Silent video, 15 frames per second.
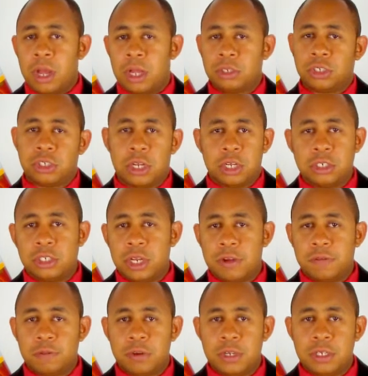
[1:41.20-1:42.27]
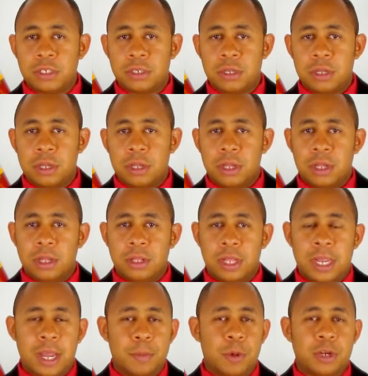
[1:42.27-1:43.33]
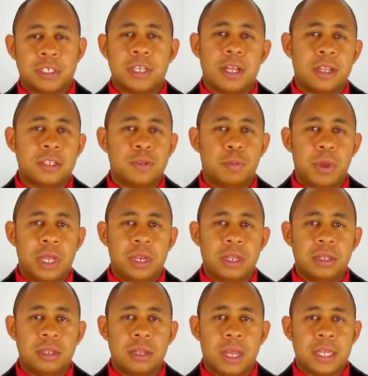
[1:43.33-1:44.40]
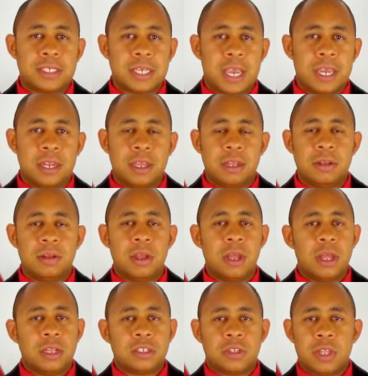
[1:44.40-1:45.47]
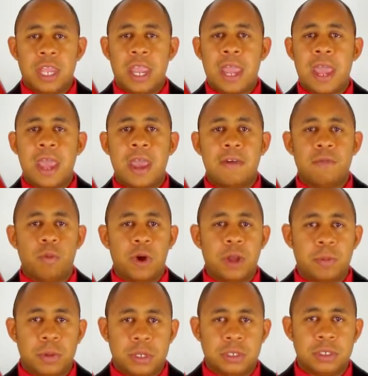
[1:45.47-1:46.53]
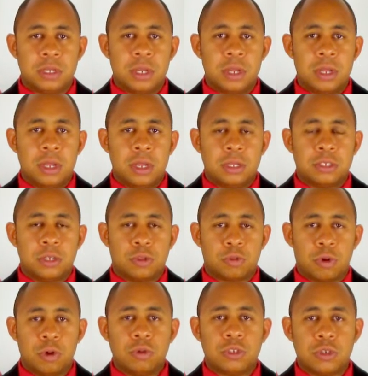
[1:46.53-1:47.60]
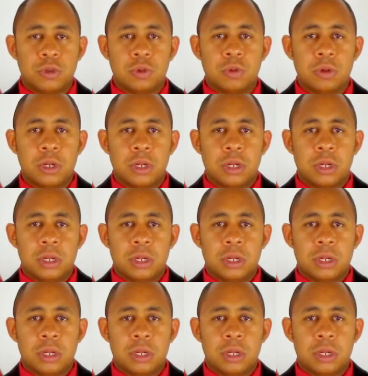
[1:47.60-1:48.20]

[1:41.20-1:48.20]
Alshon Jeffries. They got Martellus Bennett at tight end. So they have weapons to throw to